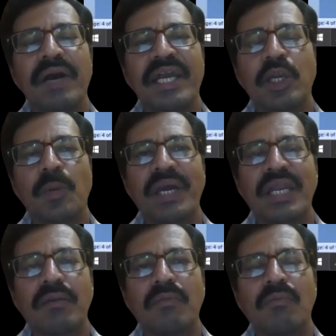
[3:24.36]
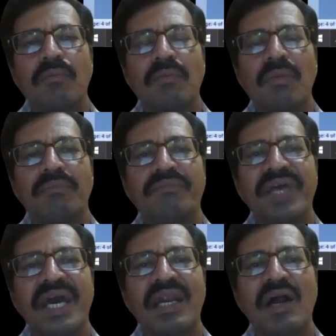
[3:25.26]
micropyle,
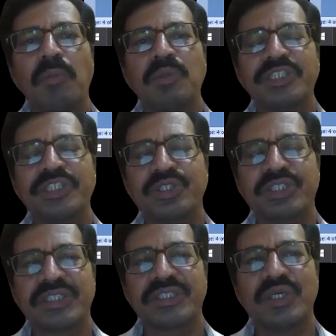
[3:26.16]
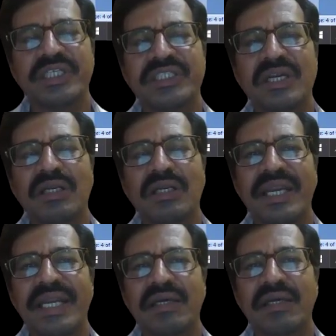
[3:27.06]
they are opposite to each other. So it is not the
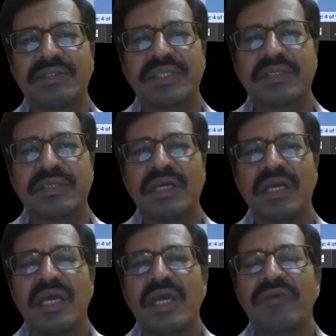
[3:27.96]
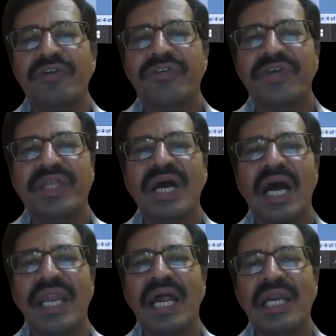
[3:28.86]
right answer. If you see the
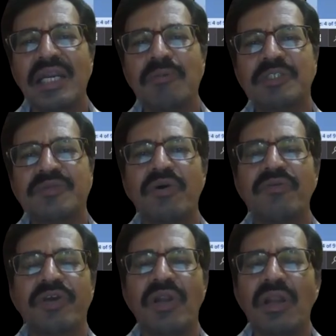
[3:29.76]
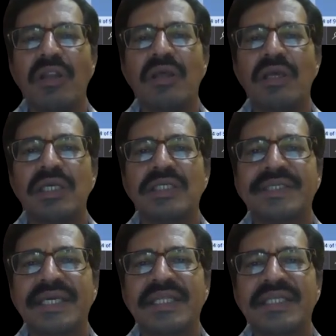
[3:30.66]
anatropous ovule,
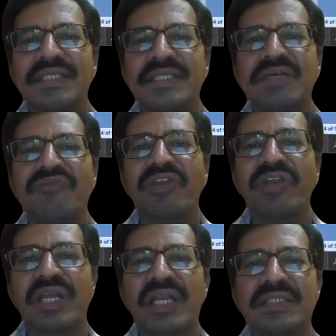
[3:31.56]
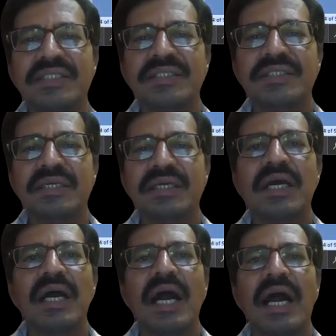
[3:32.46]
see, this is the funiculus
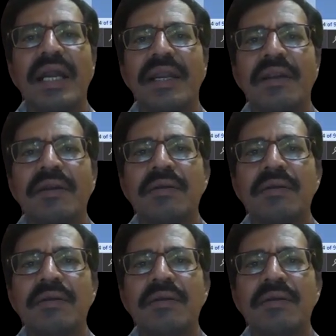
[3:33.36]
and